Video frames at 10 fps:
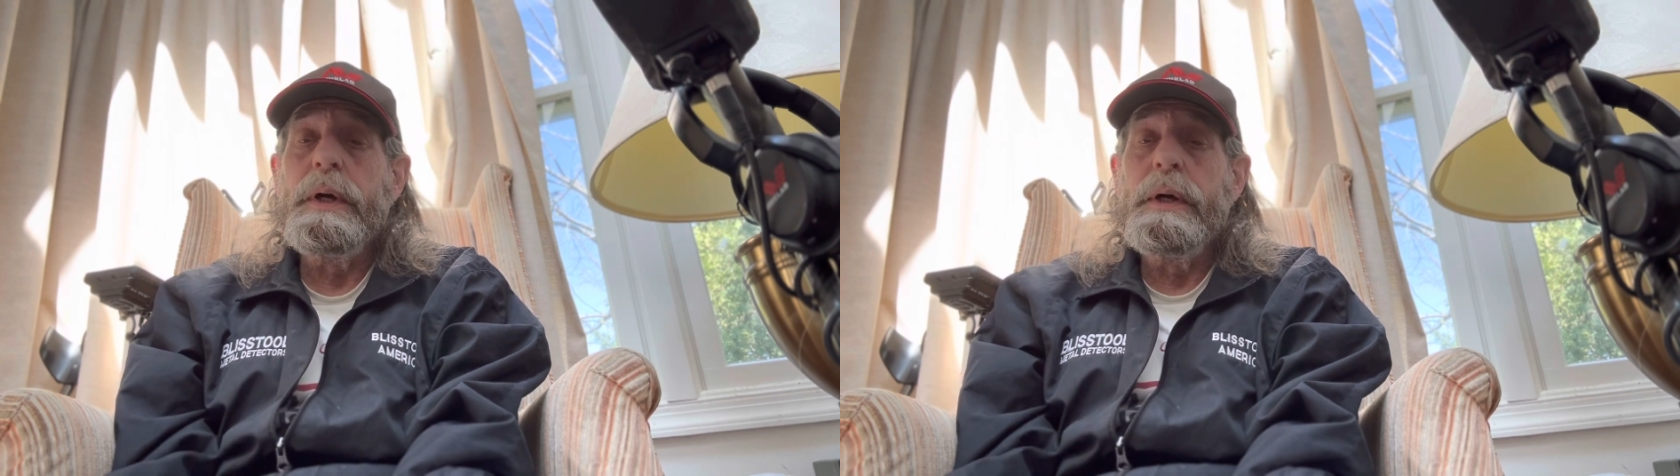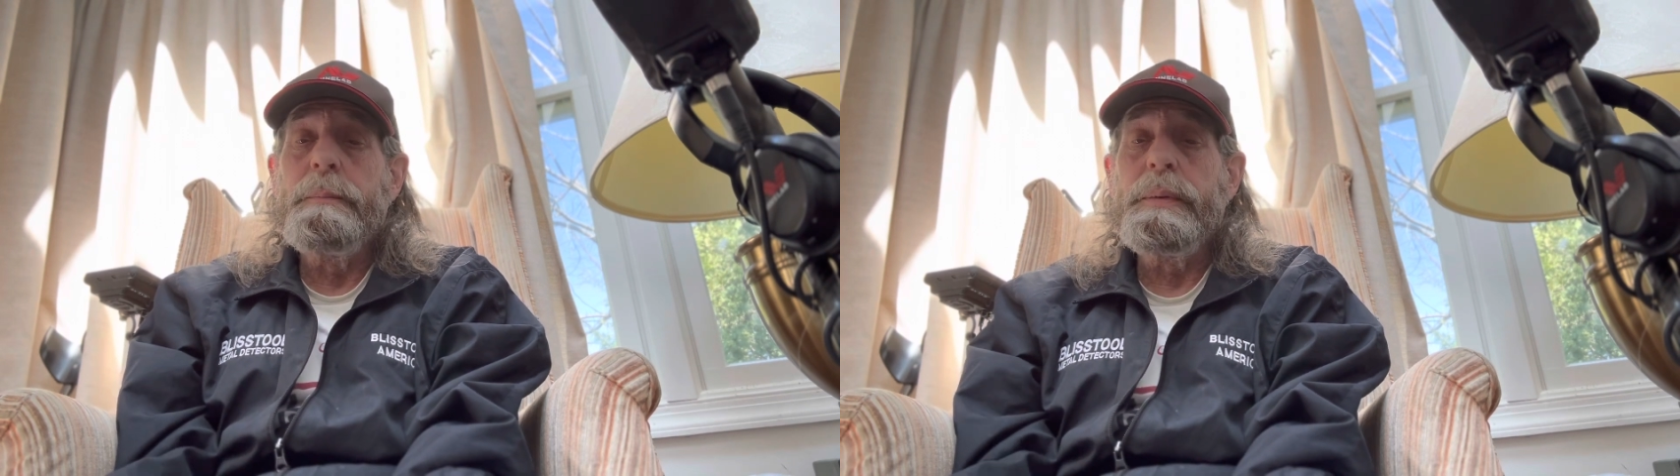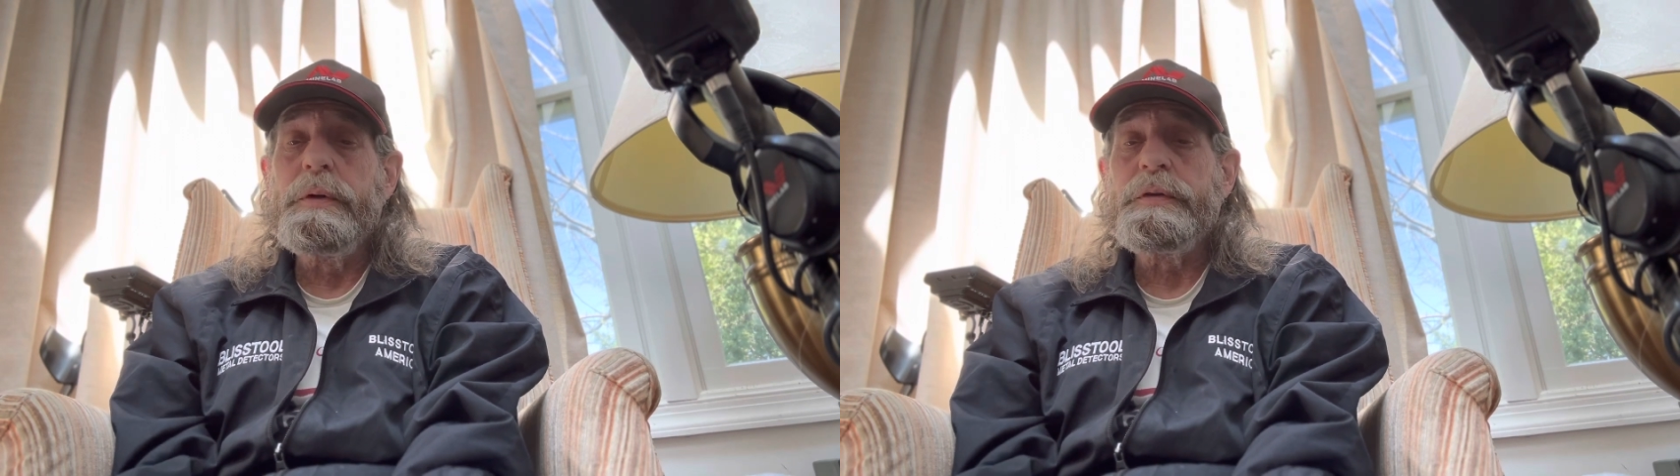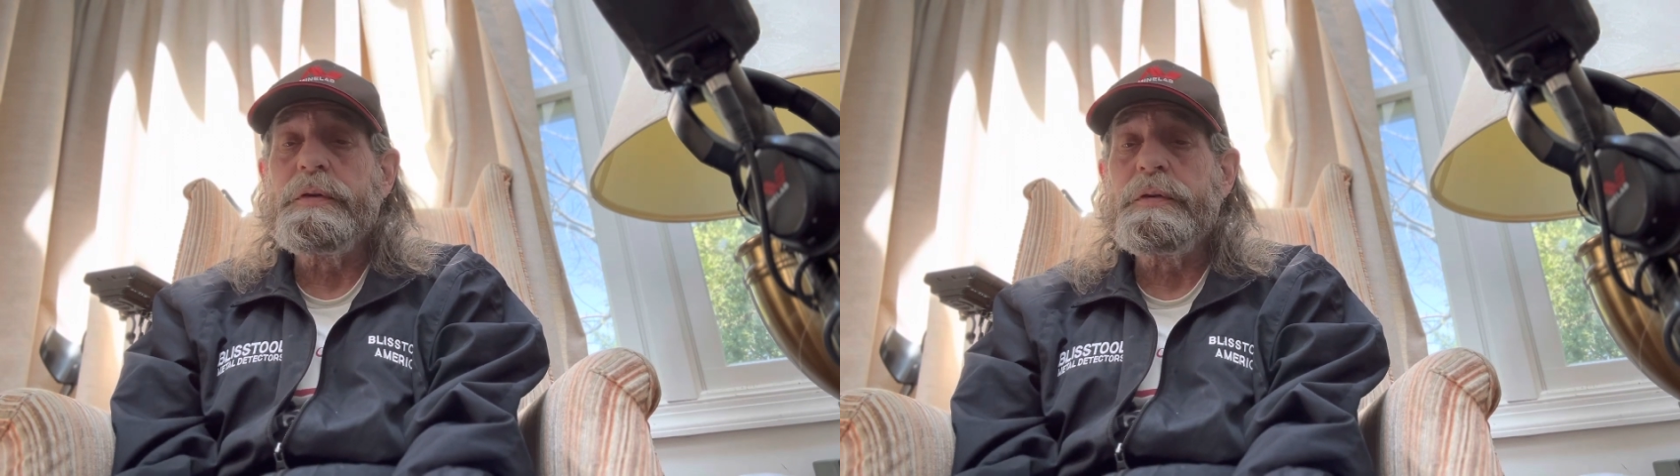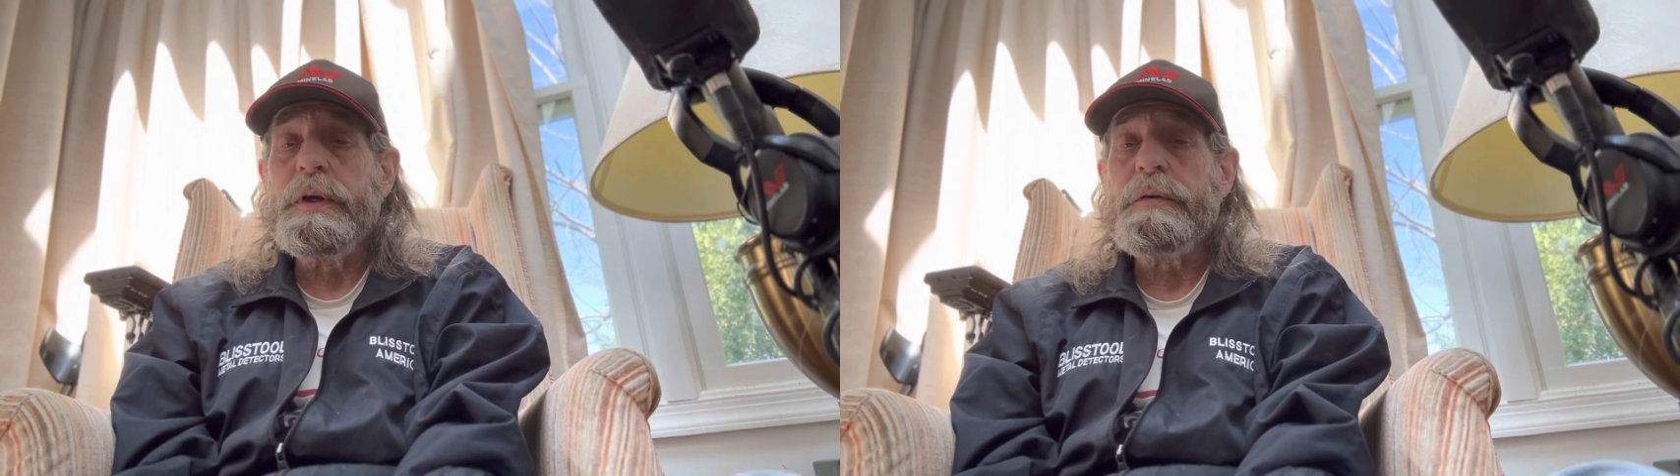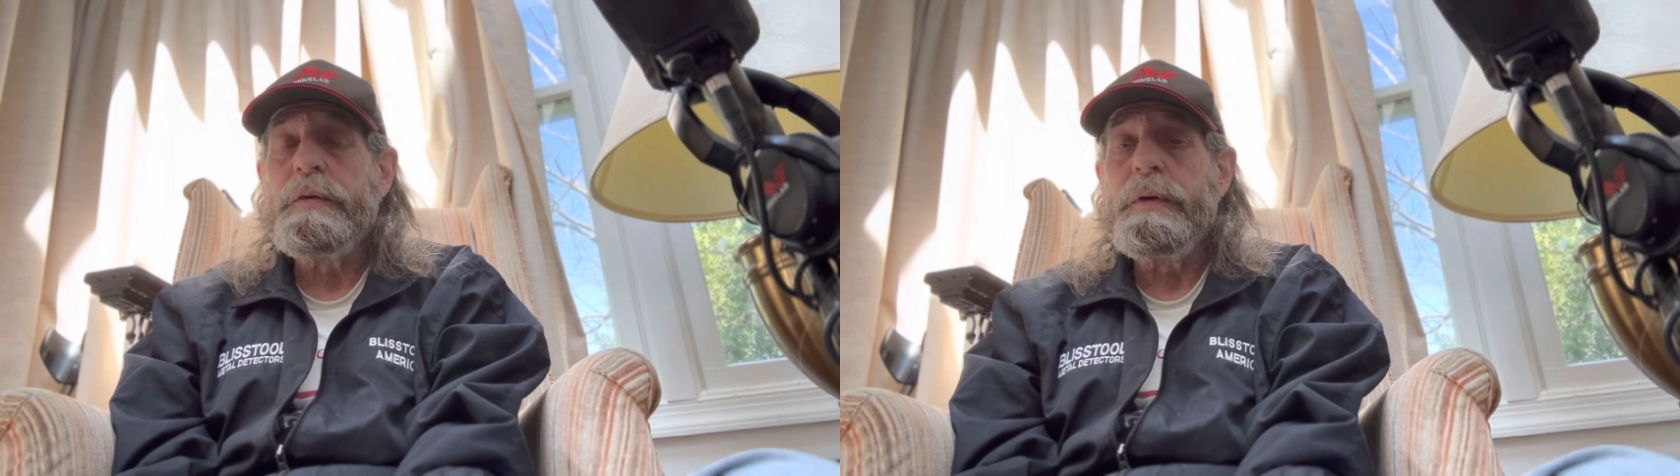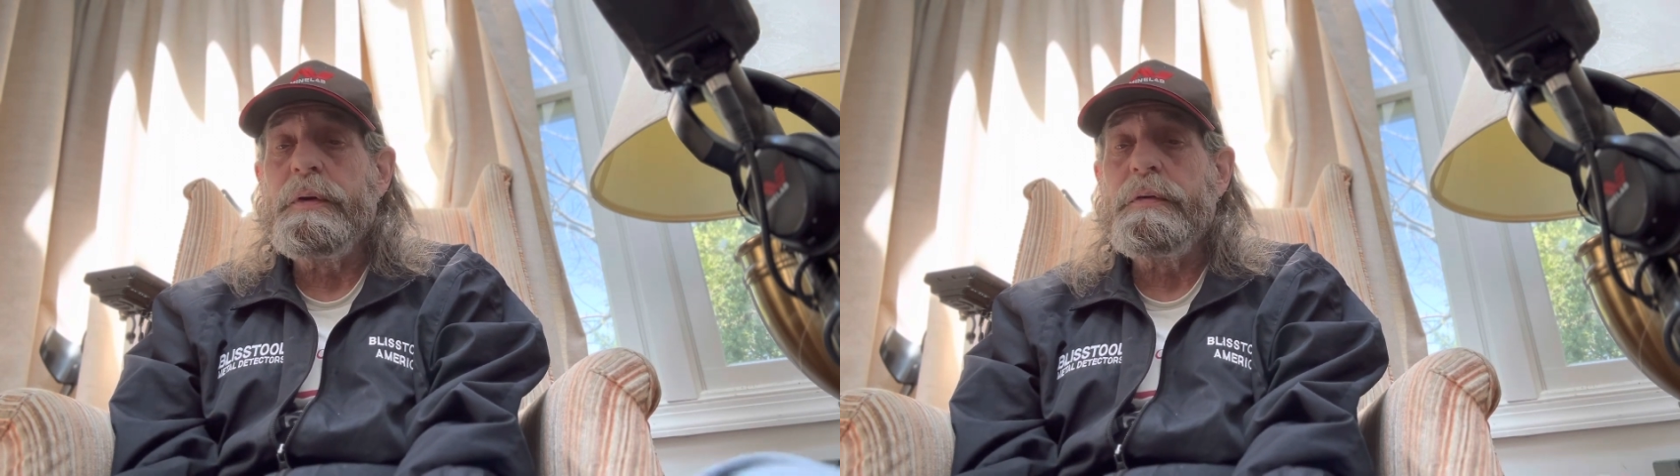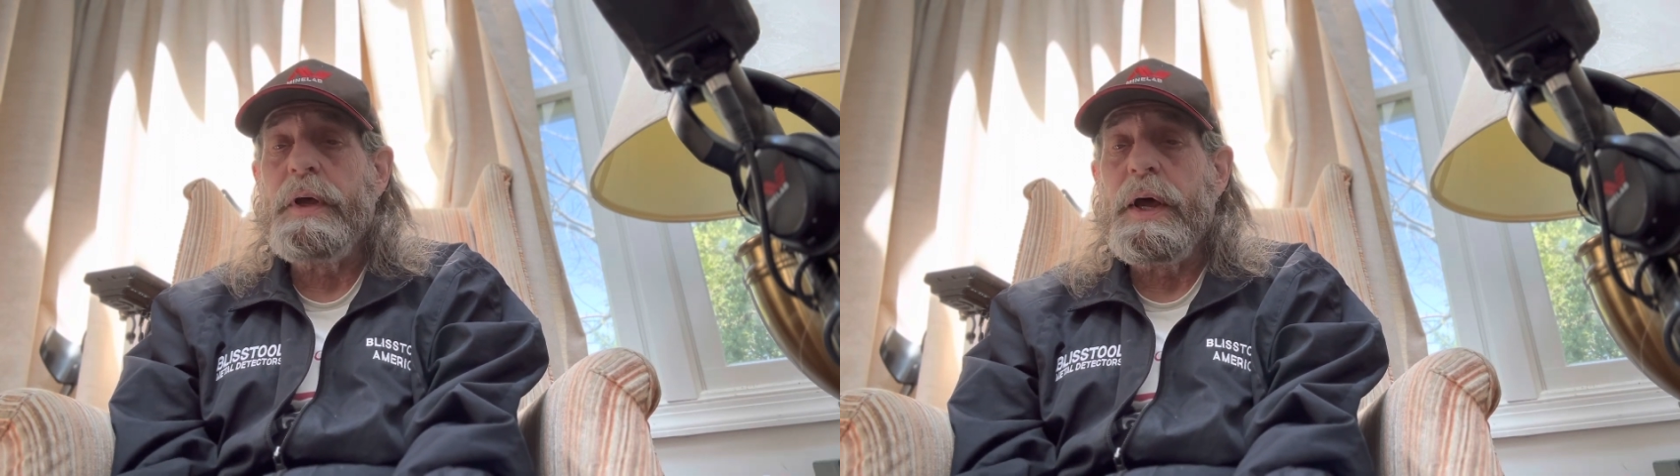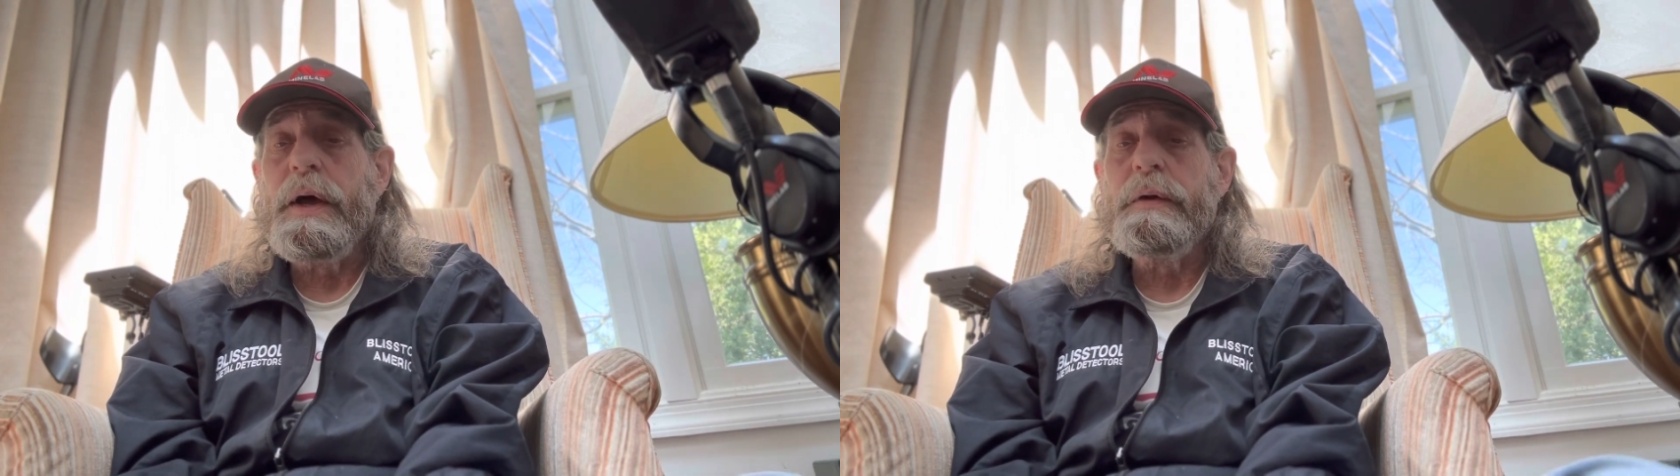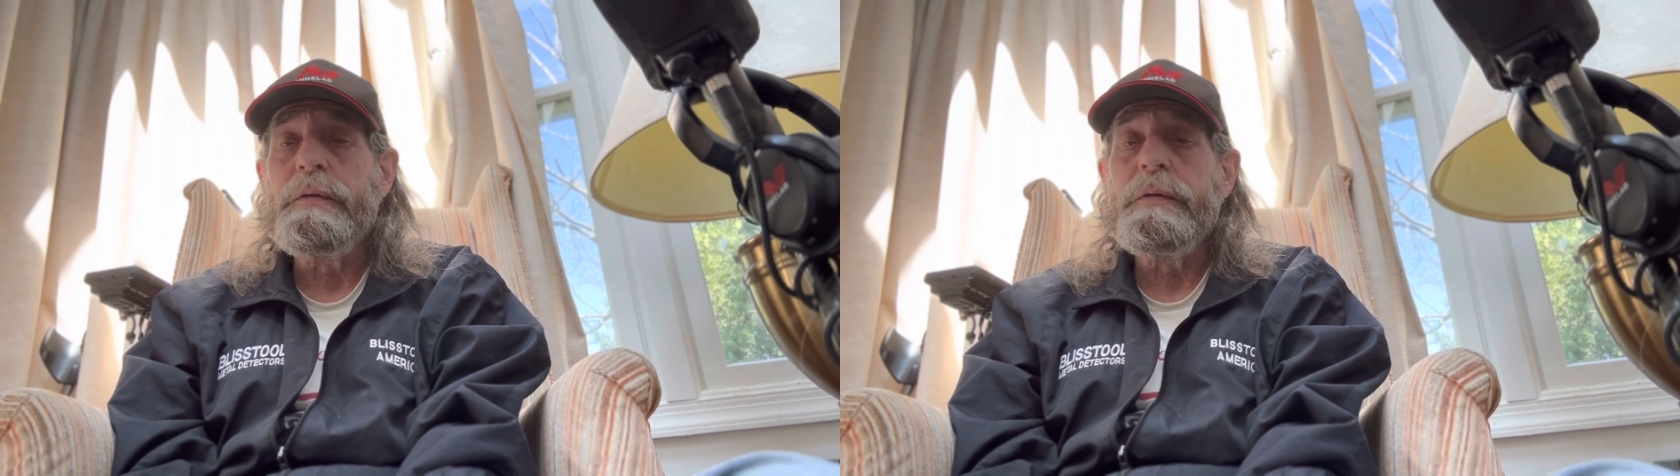uh, bushes next to this
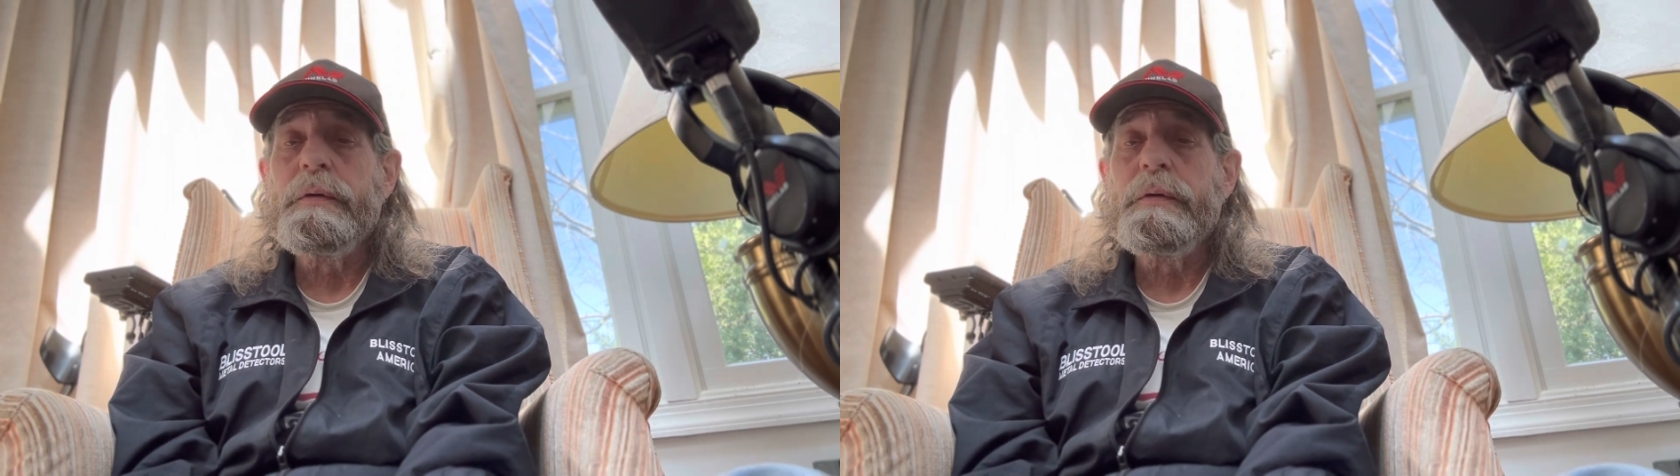house,